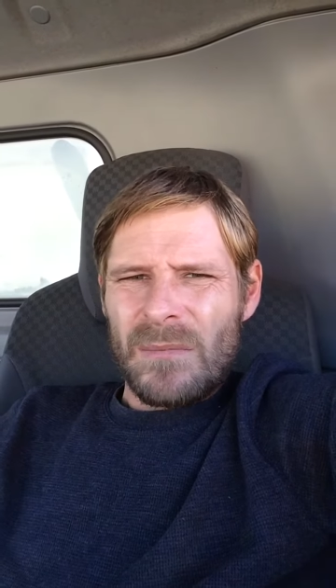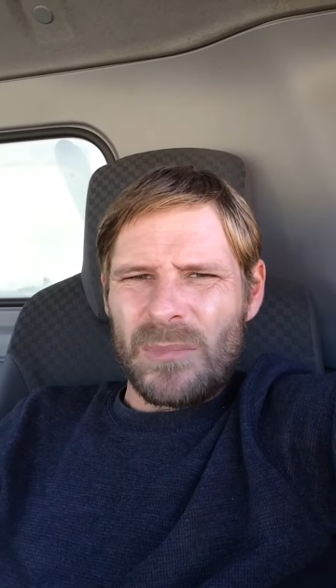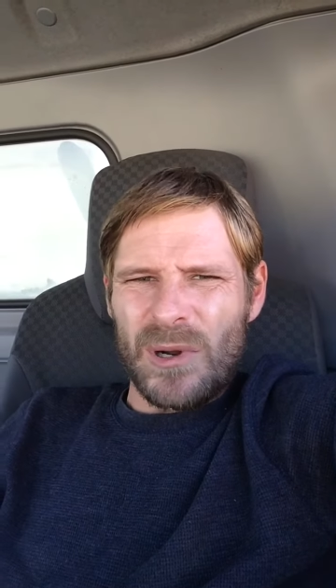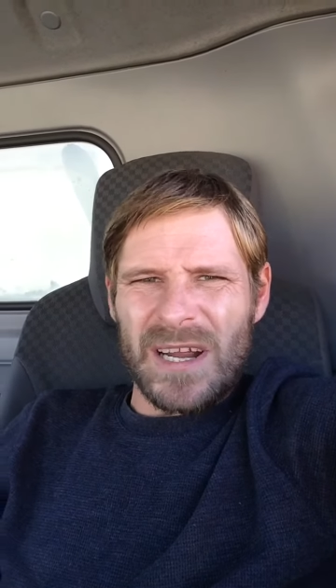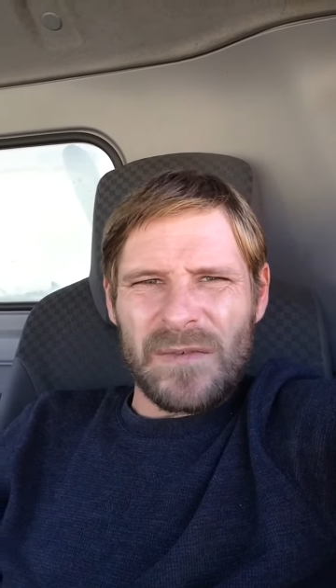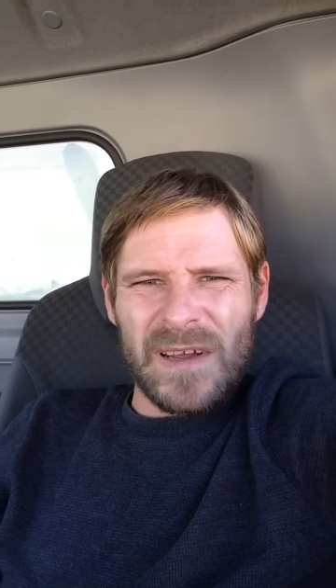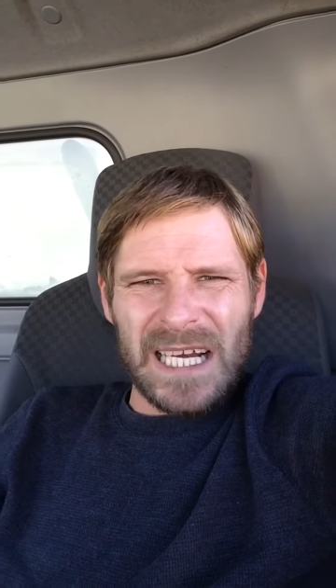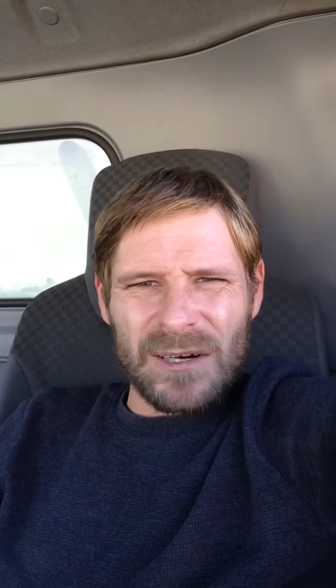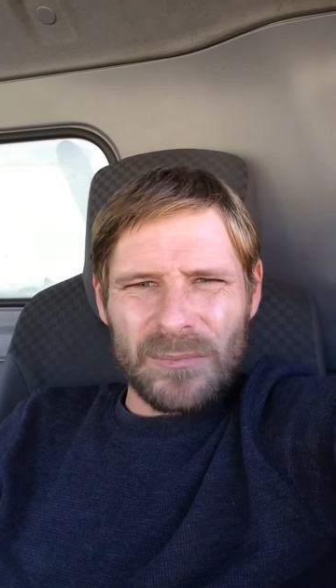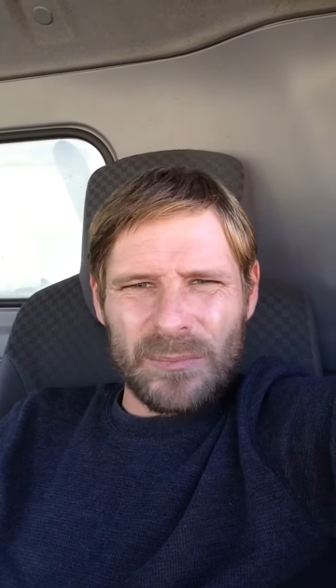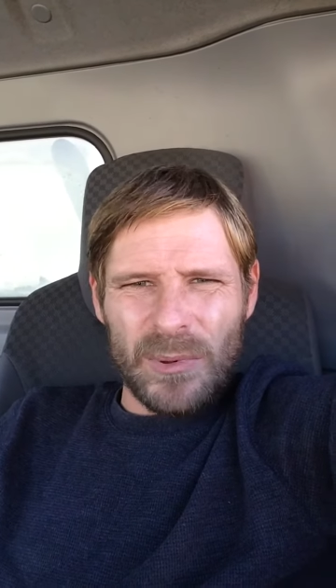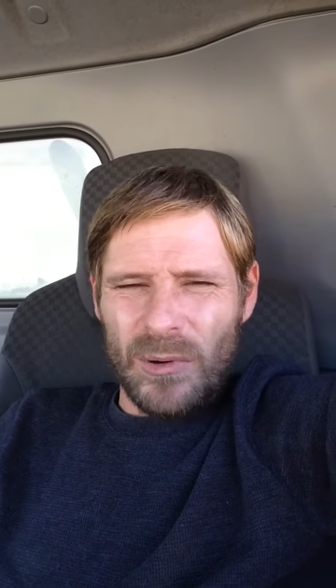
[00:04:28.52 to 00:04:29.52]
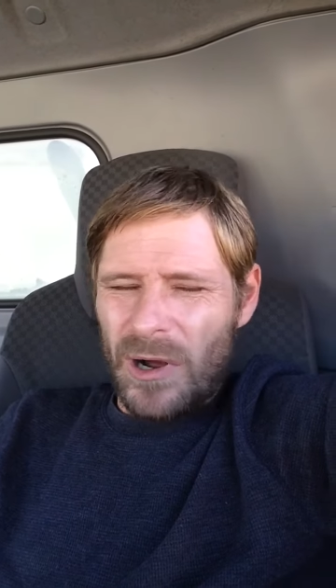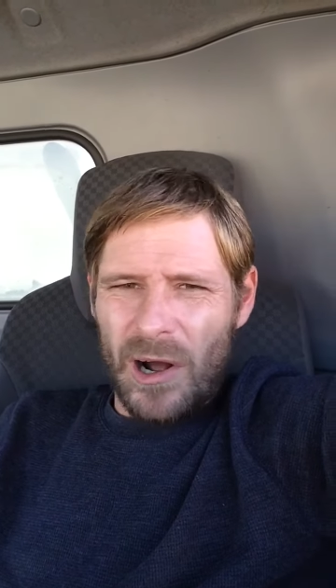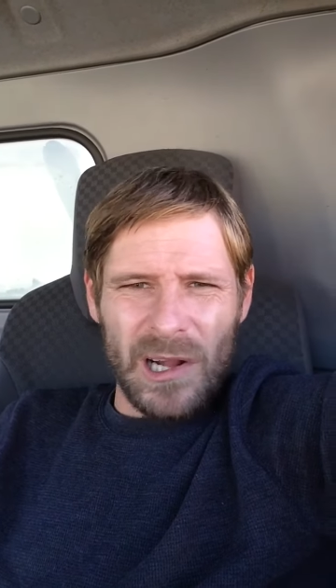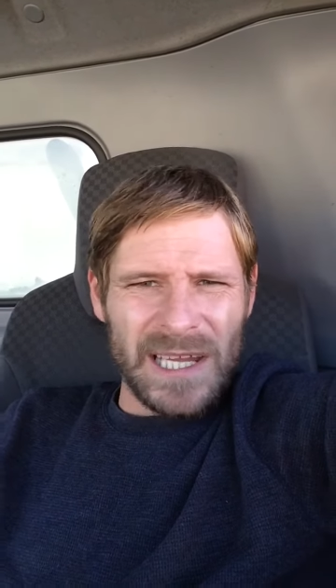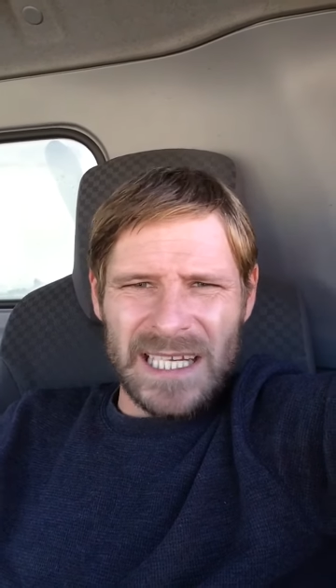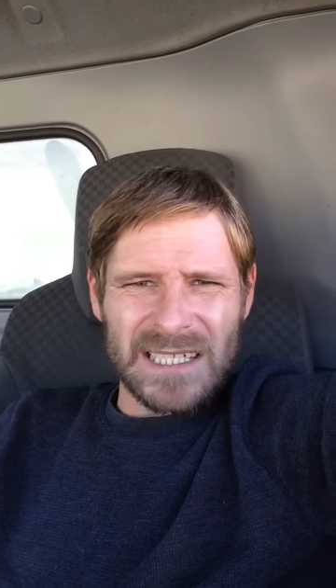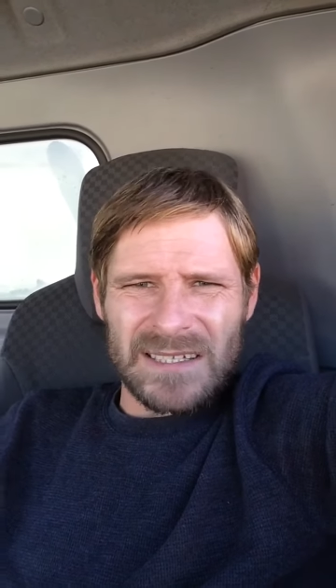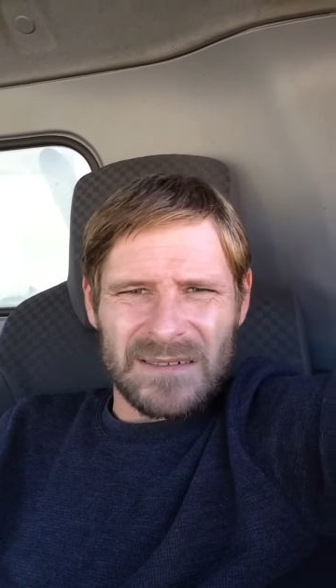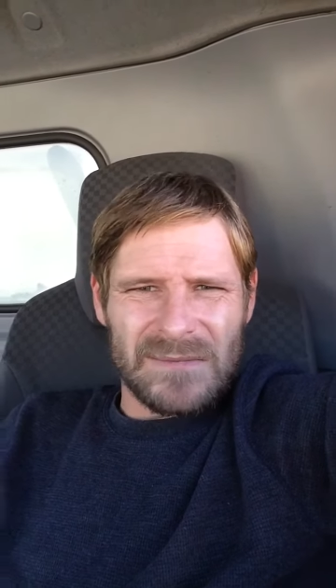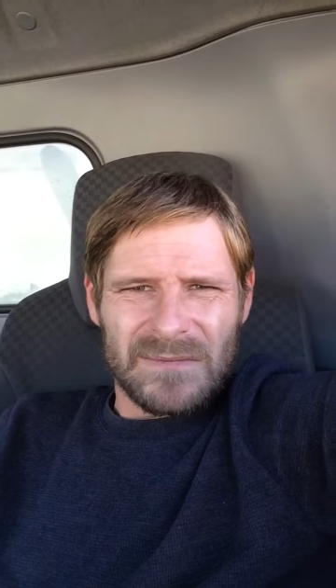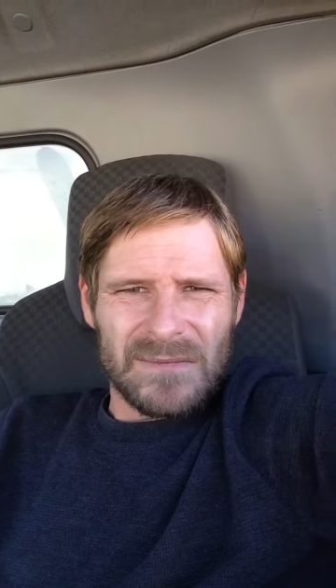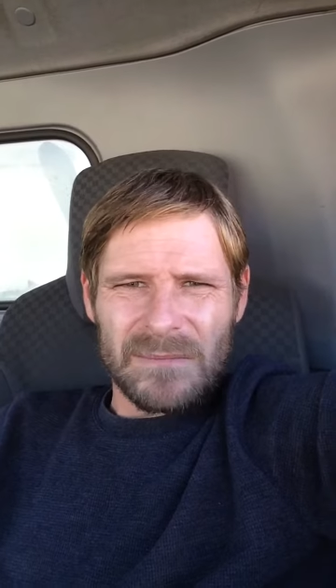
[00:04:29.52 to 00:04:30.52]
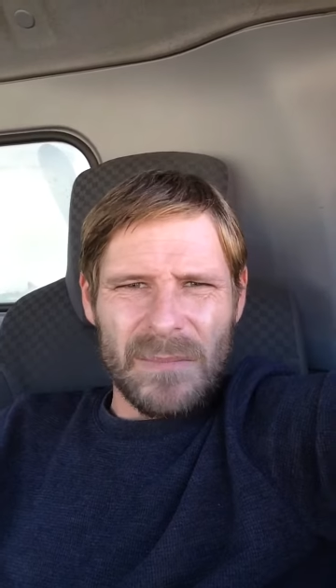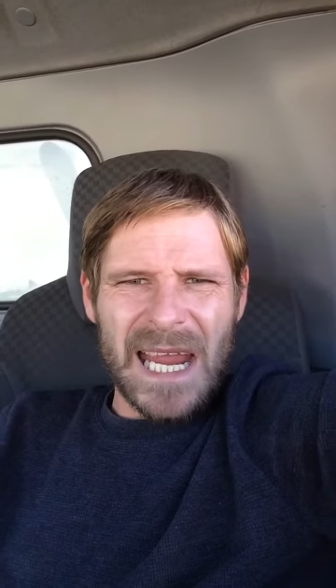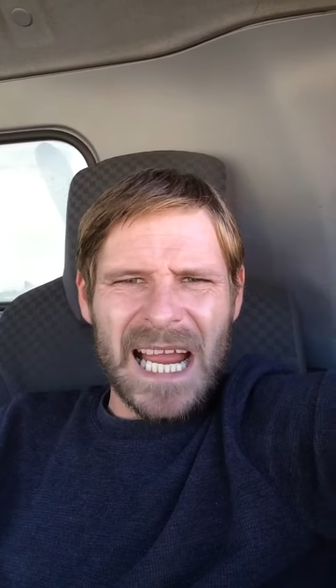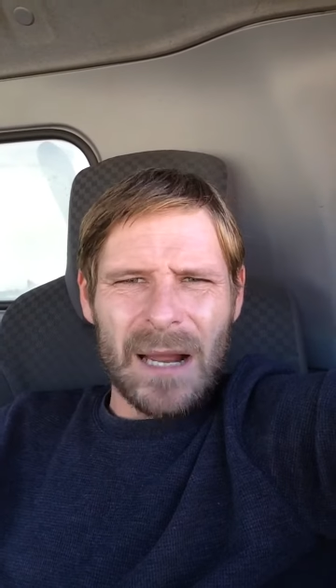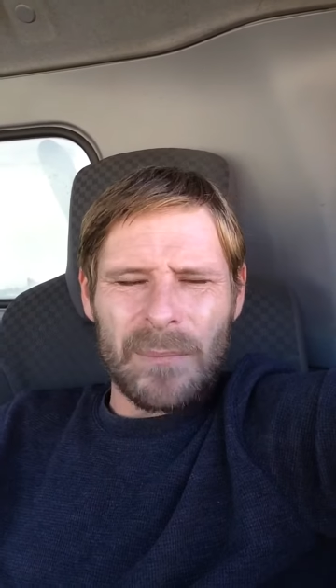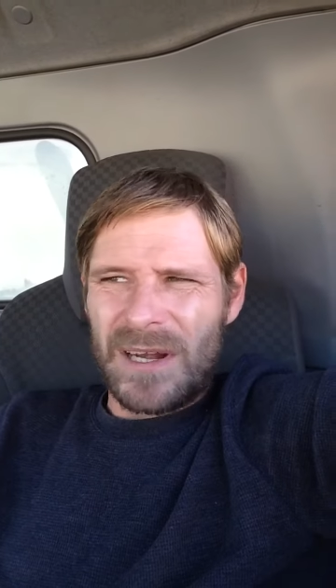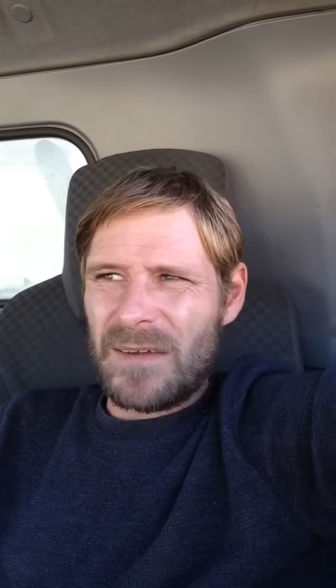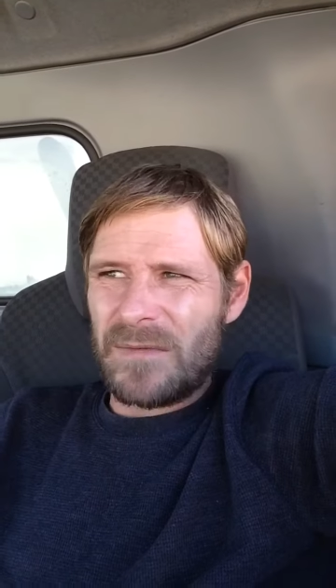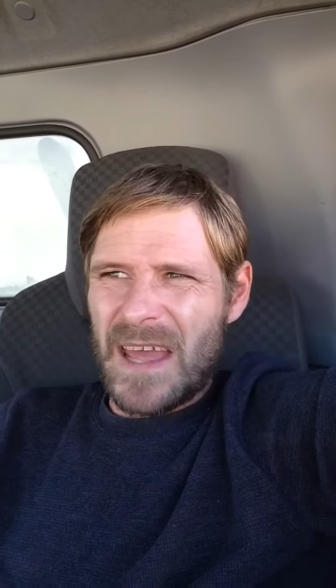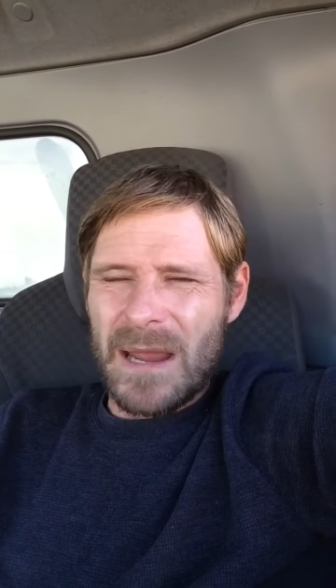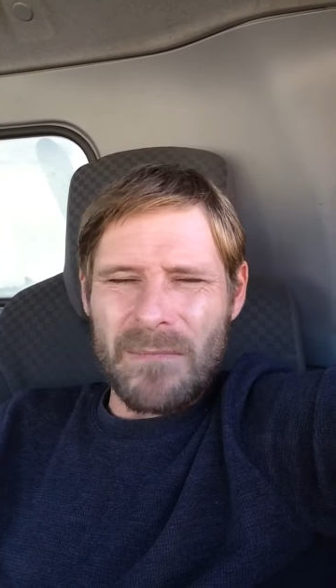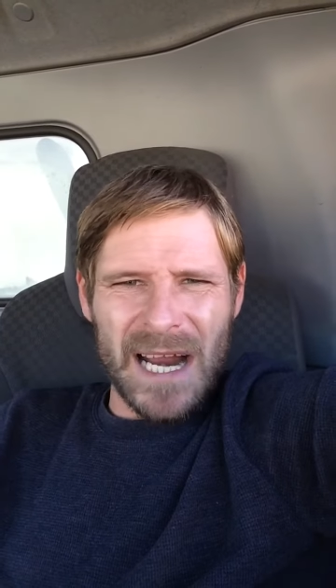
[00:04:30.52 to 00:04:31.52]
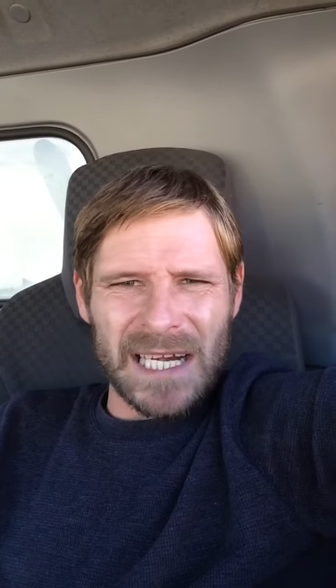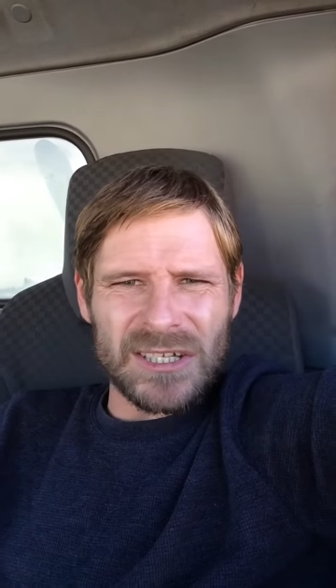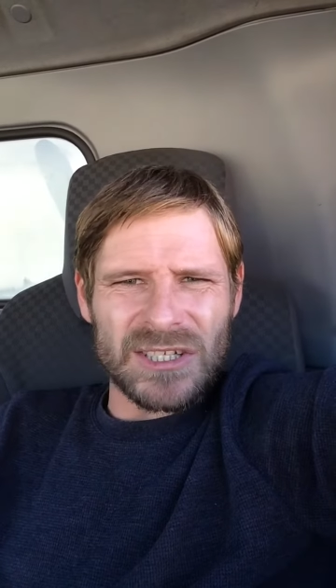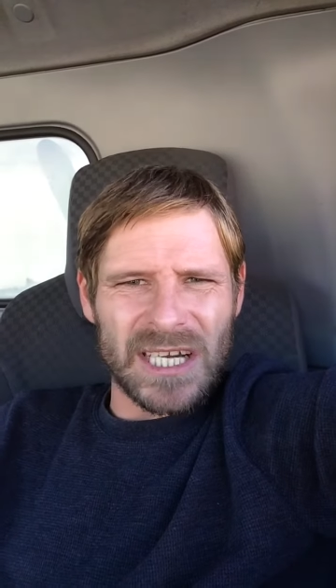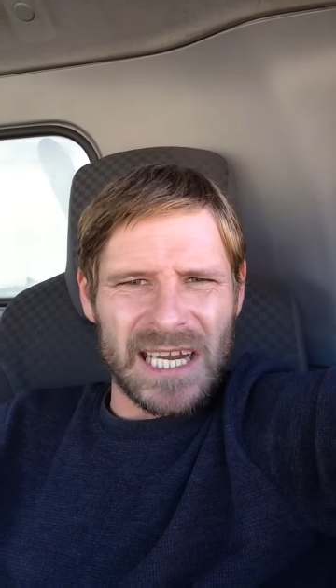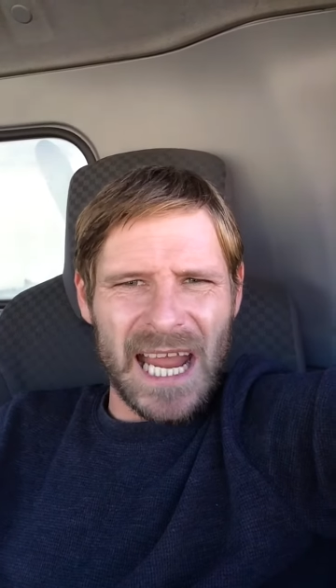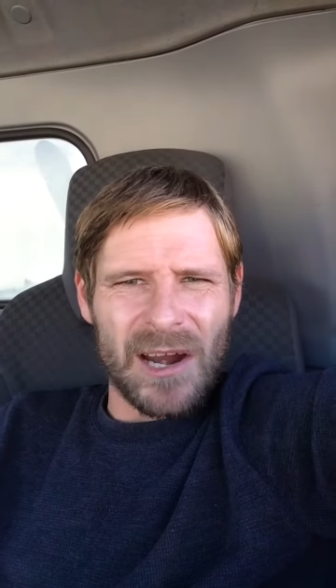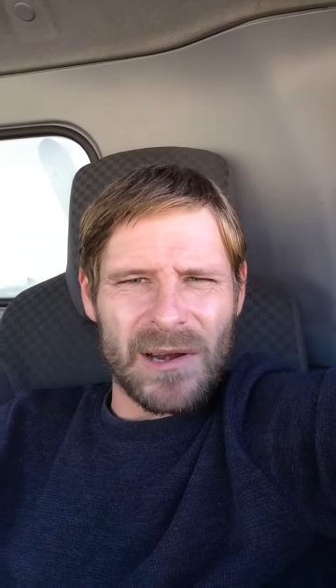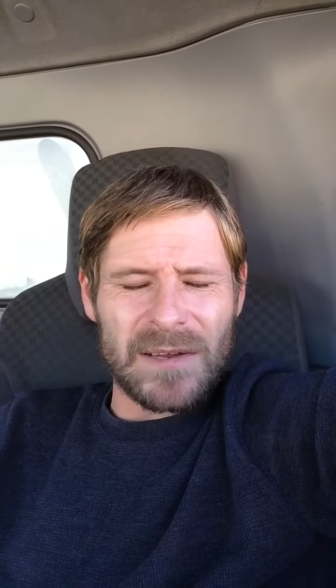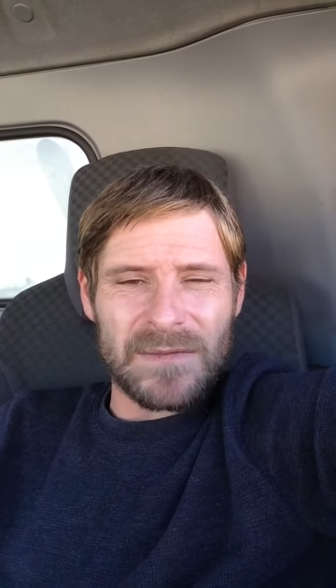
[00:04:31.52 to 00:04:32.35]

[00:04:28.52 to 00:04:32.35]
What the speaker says: But all this may happen if they manage to get her in,